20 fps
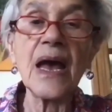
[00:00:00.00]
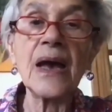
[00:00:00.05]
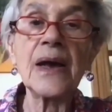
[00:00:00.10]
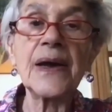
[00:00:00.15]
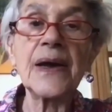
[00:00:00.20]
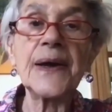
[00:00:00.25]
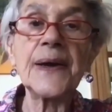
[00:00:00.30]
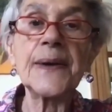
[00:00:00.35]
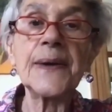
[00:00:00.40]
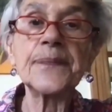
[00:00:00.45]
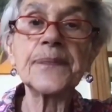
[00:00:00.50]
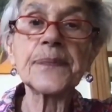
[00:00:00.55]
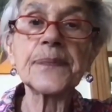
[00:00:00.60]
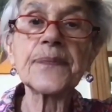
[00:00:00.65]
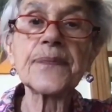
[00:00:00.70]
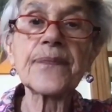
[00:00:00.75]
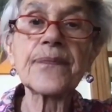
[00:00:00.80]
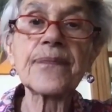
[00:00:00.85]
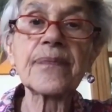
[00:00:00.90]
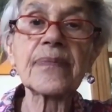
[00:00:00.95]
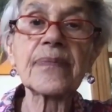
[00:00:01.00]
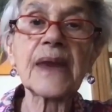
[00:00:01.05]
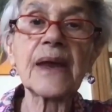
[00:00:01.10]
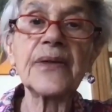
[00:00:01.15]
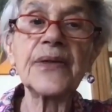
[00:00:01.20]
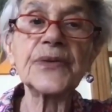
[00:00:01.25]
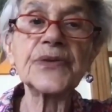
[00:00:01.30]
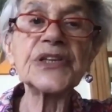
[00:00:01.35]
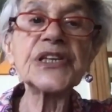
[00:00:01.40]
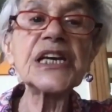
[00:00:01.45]

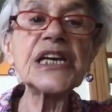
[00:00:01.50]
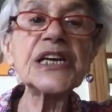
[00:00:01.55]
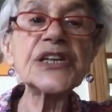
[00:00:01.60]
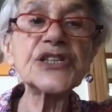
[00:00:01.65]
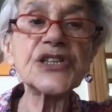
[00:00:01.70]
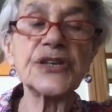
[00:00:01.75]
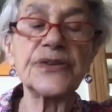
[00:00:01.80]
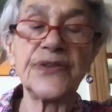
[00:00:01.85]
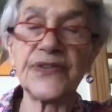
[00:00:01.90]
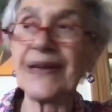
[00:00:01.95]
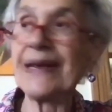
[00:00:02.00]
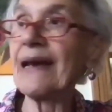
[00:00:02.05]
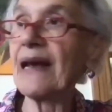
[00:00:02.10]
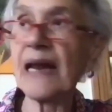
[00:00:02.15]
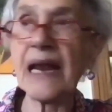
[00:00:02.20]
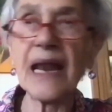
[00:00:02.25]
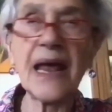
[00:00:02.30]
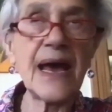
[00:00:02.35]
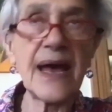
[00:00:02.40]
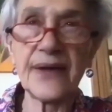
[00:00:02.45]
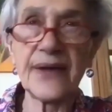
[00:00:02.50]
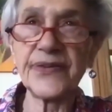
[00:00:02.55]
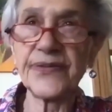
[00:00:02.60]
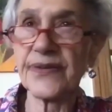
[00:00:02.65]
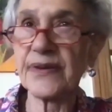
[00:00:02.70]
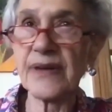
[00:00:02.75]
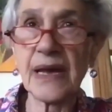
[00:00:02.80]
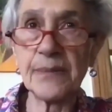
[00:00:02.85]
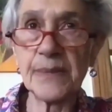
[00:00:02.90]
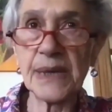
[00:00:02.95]
the teachers in
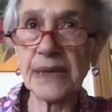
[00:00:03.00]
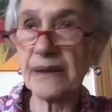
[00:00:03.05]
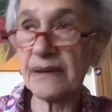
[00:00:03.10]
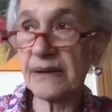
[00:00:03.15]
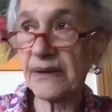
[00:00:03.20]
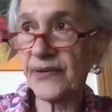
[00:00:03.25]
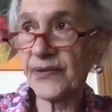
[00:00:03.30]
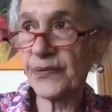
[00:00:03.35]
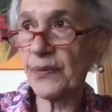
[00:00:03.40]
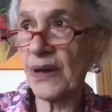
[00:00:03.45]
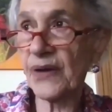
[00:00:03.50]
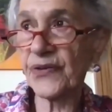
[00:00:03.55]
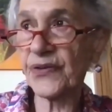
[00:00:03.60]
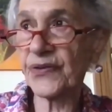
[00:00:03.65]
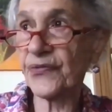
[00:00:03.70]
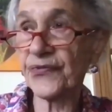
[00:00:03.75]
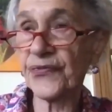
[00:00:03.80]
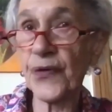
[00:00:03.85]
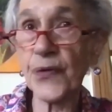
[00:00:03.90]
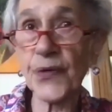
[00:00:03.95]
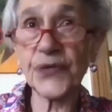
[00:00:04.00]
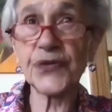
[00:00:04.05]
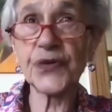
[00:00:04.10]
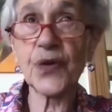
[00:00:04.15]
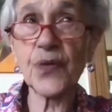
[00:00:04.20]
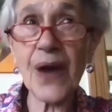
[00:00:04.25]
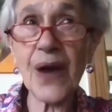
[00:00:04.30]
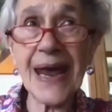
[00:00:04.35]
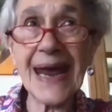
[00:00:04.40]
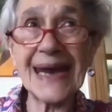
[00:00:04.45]
class. I mean, this was
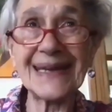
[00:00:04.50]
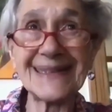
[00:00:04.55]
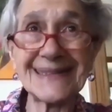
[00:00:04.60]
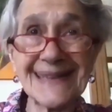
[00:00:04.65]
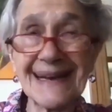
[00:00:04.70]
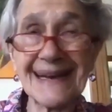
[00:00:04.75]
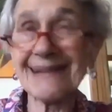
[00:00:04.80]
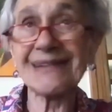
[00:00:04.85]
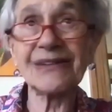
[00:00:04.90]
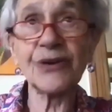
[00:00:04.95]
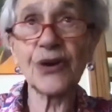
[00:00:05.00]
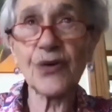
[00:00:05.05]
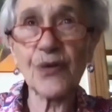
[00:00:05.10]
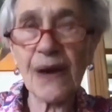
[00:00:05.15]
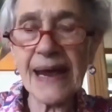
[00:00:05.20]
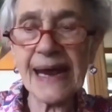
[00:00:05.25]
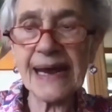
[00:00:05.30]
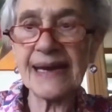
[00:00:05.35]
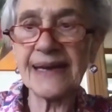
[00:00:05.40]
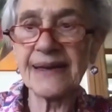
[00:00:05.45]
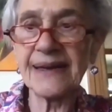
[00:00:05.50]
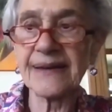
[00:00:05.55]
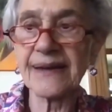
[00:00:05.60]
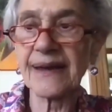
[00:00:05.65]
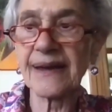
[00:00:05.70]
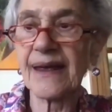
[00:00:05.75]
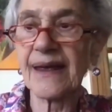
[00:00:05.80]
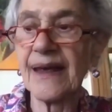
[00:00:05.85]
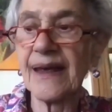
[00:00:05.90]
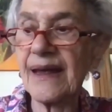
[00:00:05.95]
first grade, second grade.
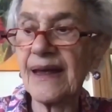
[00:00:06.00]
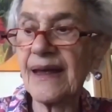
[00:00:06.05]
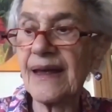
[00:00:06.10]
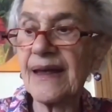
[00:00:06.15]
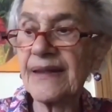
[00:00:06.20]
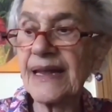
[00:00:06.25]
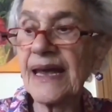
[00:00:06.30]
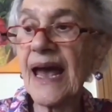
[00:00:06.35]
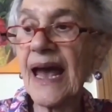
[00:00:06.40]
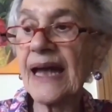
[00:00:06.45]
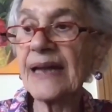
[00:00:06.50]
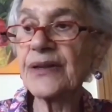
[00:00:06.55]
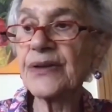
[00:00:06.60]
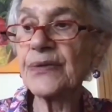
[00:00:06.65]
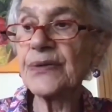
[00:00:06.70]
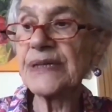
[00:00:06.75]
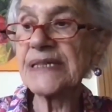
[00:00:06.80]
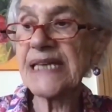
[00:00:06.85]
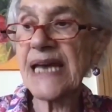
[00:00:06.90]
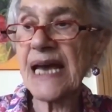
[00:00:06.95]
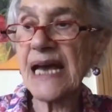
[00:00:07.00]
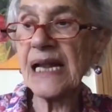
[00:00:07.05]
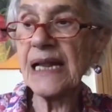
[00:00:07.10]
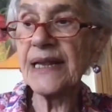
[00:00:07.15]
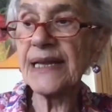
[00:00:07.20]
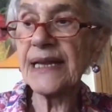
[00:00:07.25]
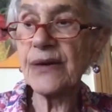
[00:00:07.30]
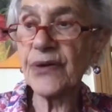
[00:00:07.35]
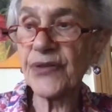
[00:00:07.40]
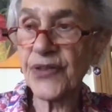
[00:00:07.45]
They had to
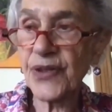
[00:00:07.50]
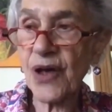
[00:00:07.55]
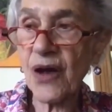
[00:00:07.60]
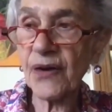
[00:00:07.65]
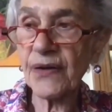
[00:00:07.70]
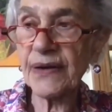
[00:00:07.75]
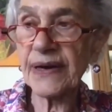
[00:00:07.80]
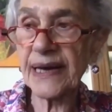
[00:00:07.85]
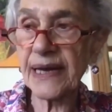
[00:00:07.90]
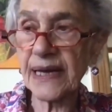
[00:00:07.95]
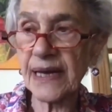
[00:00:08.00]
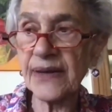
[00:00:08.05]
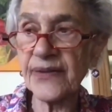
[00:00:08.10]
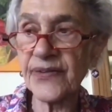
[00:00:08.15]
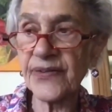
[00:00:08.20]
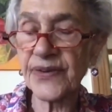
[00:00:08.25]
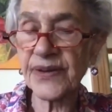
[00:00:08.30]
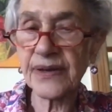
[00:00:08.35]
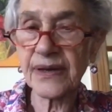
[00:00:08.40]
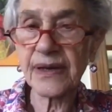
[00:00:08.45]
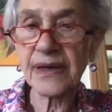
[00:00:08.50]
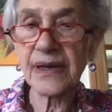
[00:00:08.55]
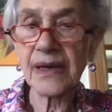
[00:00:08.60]
tell the authorities